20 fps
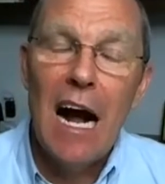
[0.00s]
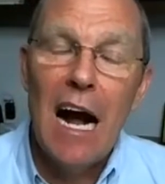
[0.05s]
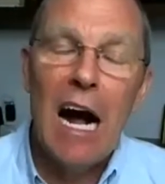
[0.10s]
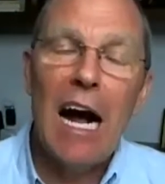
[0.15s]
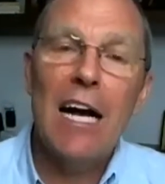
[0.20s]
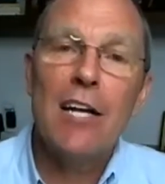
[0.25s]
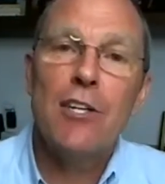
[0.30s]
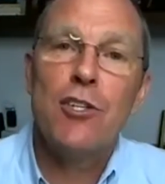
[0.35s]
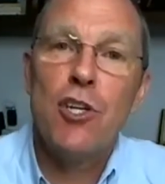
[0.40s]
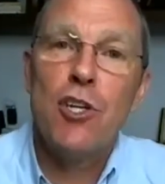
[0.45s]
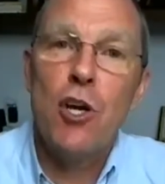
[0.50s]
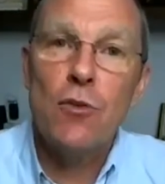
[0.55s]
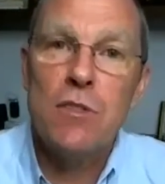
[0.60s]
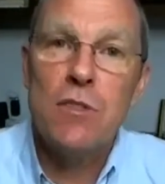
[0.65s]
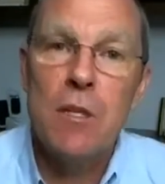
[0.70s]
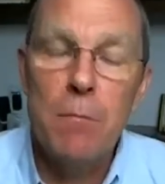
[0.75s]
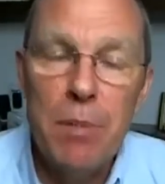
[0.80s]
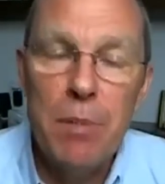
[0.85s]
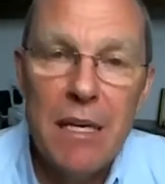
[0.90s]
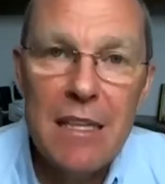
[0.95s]
I chose
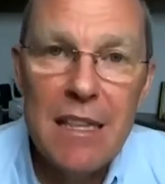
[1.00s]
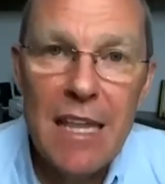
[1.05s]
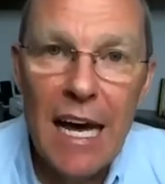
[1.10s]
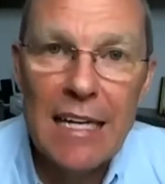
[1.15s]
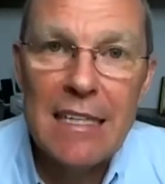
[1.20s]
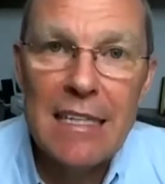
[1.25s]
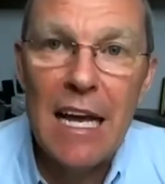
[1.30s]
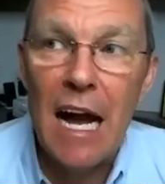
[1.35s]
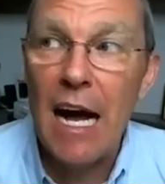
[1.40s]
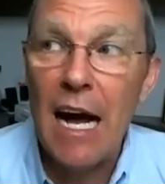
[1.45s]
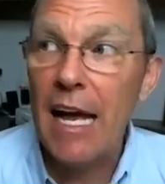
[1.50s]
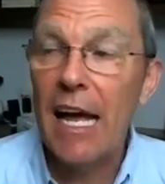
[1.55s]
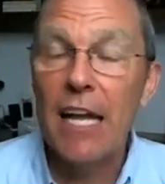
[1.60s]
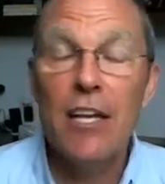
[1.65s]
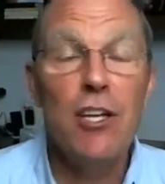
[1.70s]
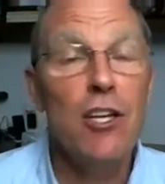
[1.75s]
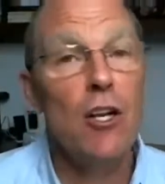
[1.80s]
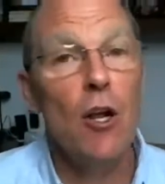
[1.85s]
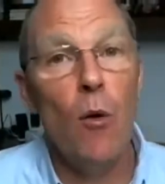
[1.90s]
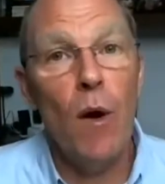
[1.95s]
to be that guy. And
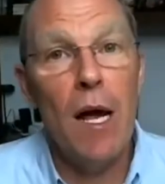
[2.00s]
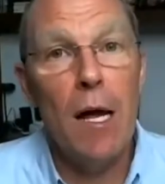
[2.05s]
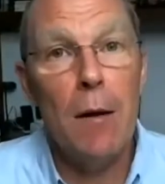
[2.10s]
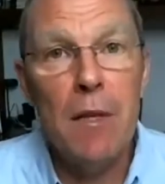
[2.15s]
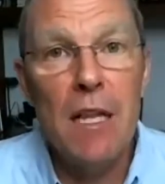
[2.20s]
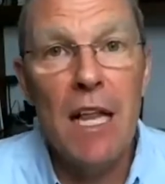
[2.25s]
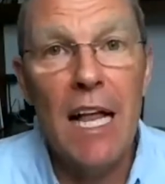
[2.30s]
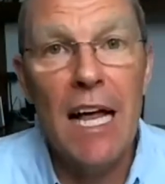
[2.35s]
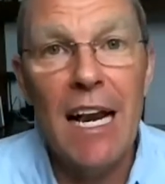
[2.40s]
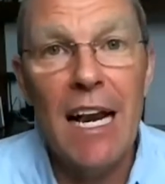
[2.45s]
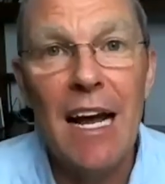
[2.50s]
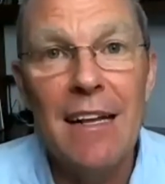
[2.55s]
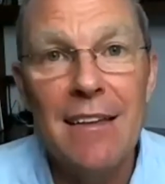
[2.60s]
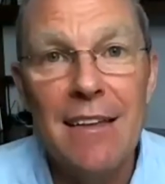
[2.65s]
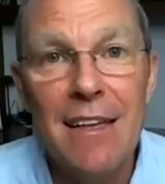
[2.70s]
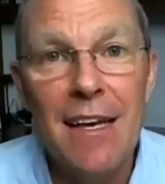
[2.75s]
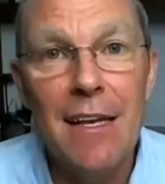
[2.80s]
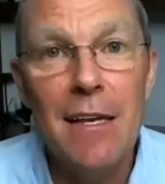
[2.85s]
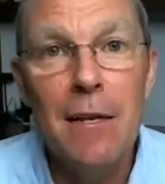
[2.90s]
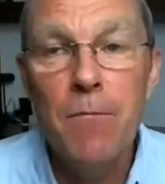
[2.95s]
you know why I'm glad I
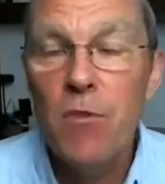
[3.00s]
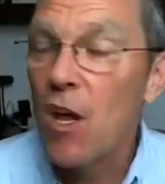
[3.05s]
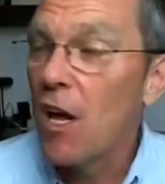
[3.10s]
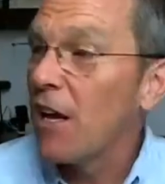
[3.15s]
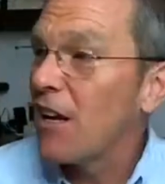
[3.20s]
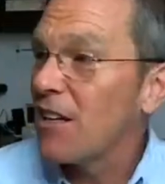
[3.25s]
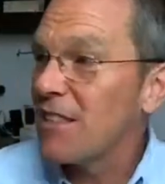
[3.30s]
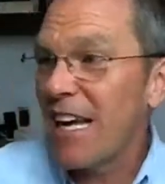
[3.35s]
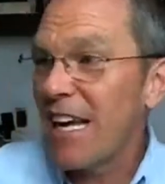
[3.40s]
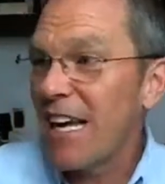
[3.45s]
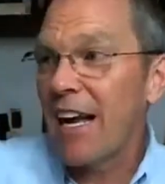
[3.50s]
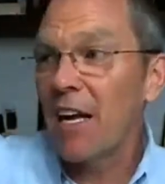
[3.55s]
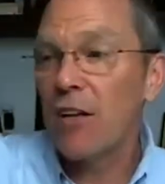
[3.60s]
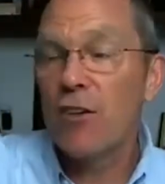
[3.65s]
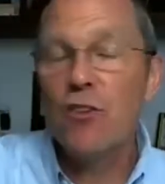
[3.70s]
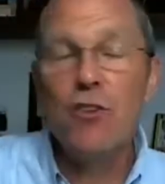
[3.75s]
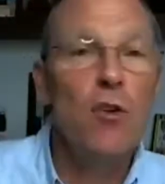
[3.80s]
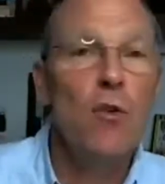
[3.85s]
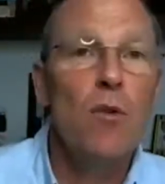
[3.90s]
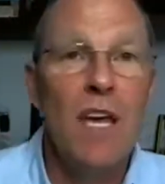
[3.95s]
did? because I got
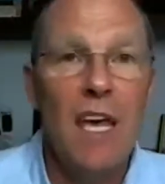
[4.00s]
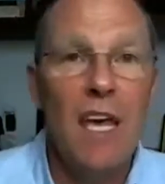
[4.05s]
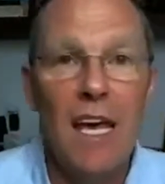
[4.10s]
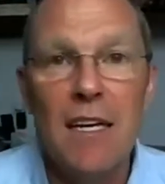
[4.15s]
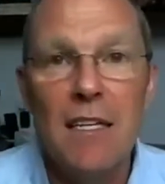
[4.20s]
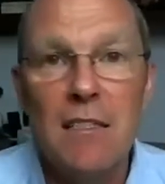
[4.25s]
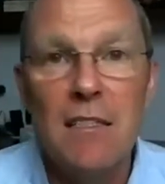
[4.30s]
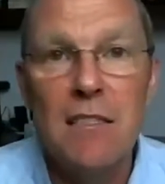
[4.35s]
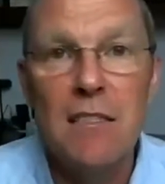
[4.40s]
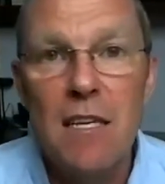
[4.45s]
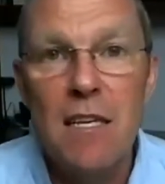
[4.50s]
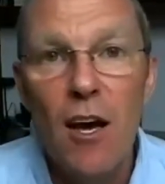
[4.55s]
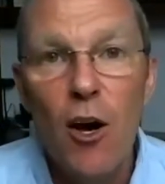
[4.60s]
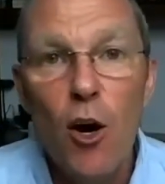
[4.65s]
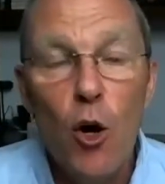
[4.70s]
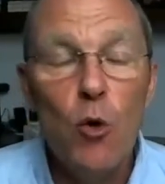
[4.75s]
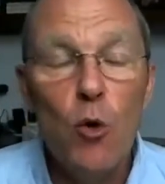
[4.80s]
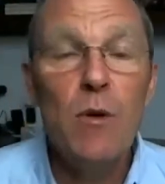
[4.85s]
2 kids who